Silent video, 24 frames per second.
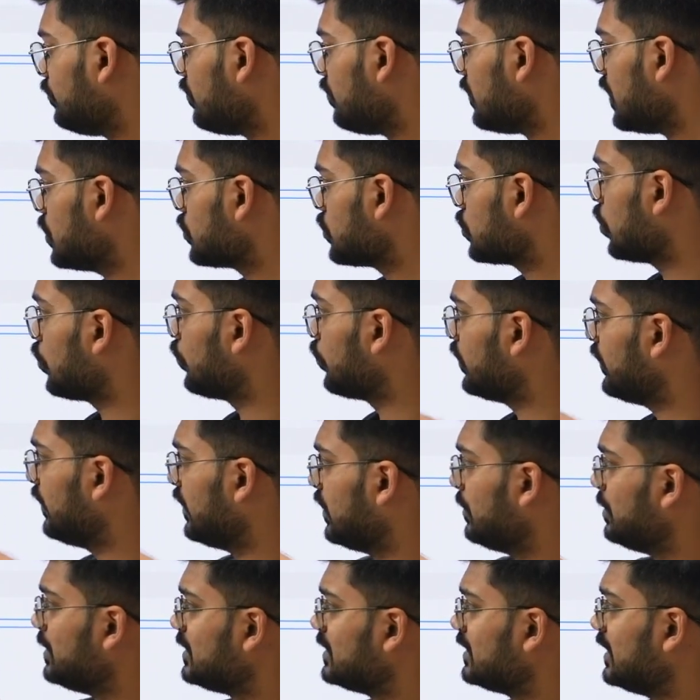So we
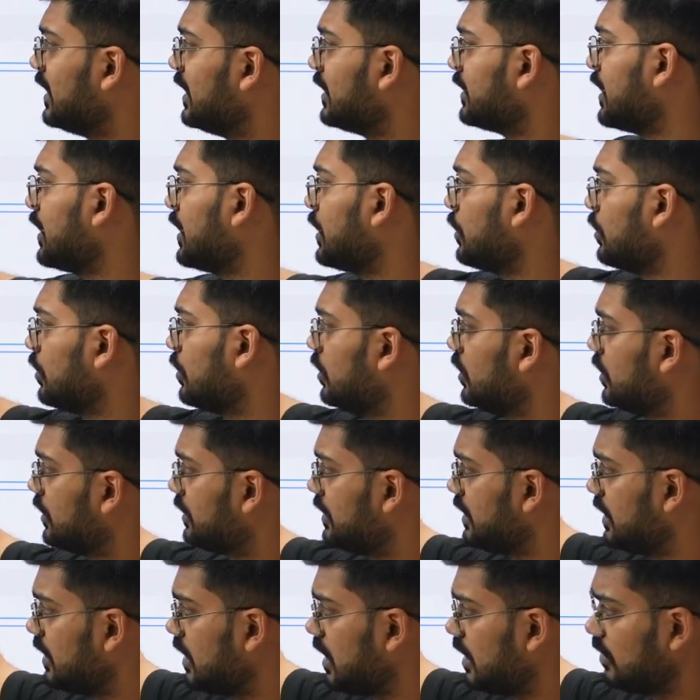will be selecting,
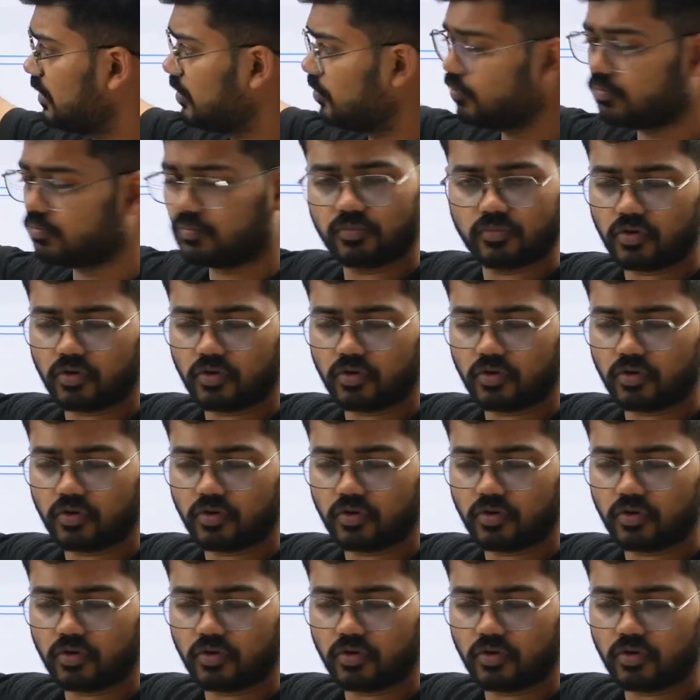there are